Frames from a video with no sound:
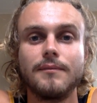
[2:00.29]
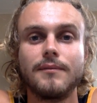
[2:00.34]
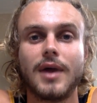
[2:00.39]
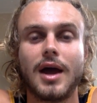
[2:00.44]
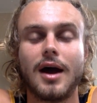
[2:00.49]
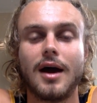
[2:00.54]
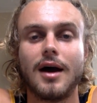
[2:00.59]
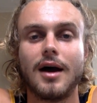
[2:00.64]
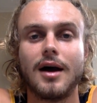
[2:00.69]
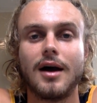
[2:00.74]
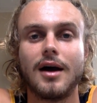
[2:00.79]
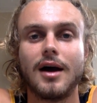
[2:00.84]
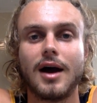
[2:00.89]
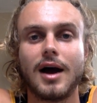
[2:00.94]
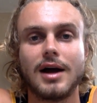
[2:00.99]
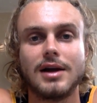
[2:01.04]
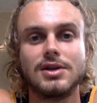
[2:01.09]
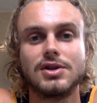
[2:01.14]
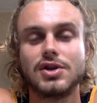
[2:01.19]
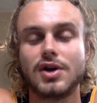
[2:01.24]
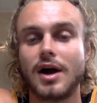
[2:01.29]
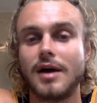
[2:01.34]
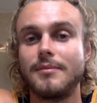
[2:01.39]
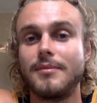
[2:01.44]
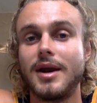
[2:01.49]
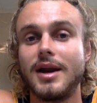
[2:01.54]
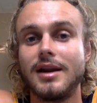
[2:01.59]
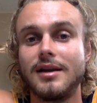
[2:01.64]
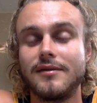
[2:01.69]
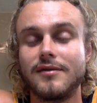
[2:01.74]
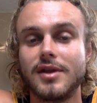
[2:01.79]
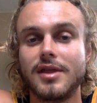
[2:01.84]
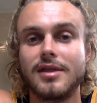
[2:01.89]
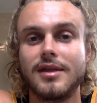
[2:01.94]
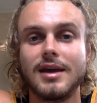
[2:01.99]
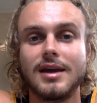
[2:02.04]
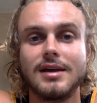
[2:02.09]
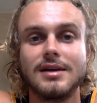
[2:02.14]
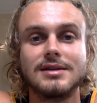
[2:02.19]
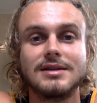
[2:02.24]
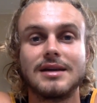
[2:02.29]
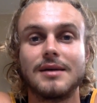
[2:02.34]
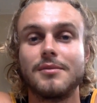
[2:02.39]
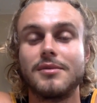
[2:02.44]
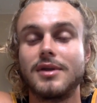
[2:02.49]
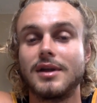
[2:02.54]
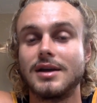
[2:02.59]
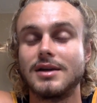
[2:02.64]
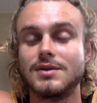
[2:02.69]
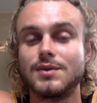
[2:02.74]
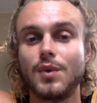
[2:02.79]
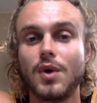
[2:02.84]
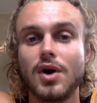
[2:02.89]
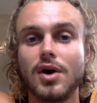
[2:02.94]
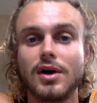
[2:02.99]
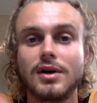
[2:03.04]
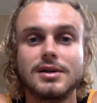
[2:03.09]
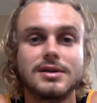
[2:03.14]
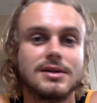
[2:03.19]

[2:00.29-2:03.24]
I tried many different things. Some things worked,